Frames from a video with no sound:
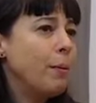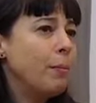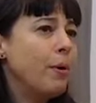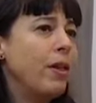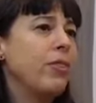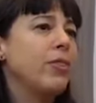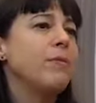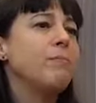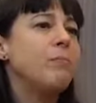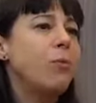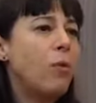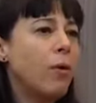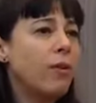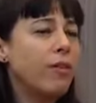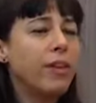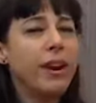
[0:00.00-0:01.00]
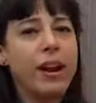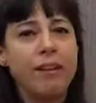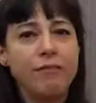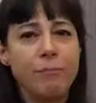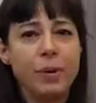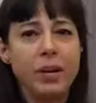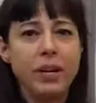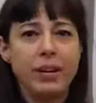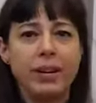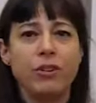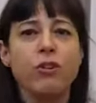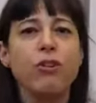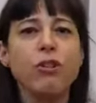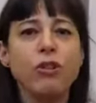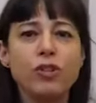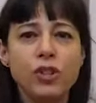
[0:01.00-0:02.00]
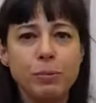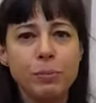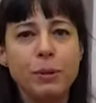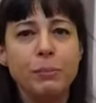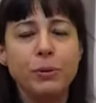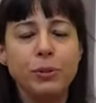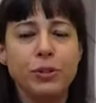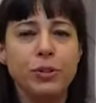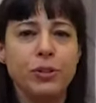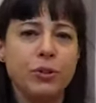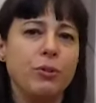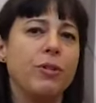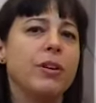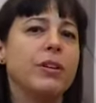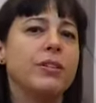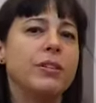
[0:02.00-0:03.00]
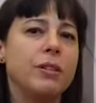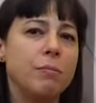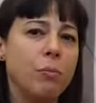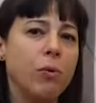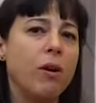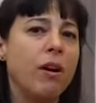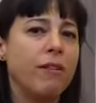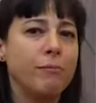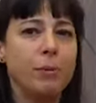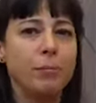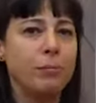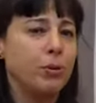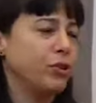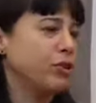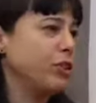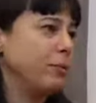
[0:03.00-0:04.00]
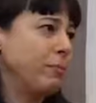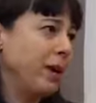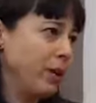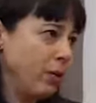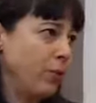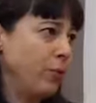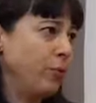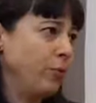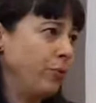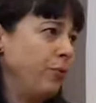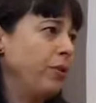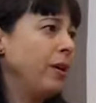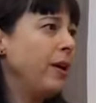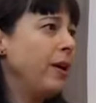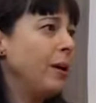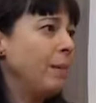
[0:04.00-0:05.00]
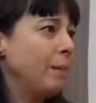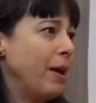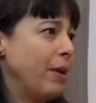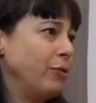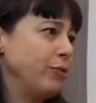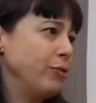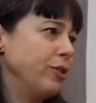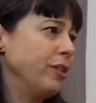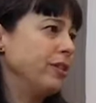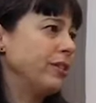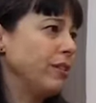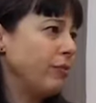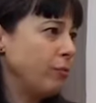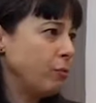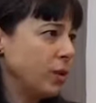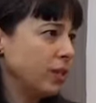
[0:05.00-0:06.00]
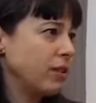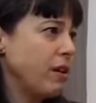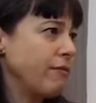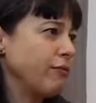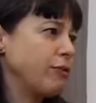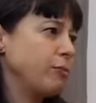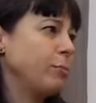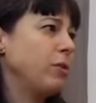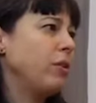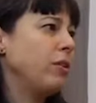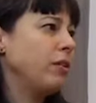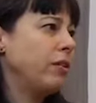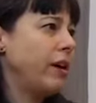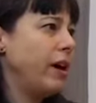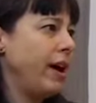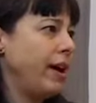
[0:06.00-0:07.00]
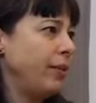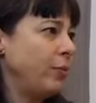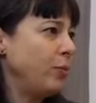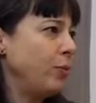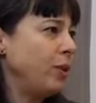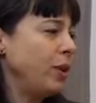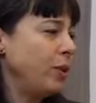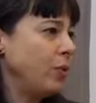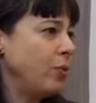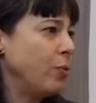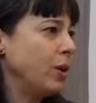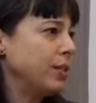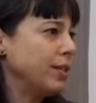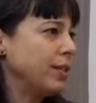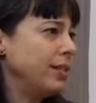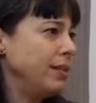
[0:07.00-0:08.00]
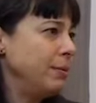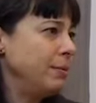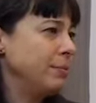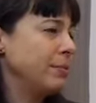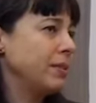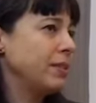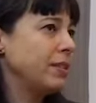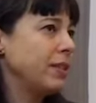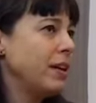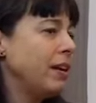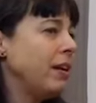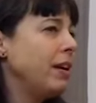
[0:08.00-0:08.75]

But the more that I've been encouraging people to do this, the more I've been pushing my own boundaries of what's comfortable and, you know, what seems,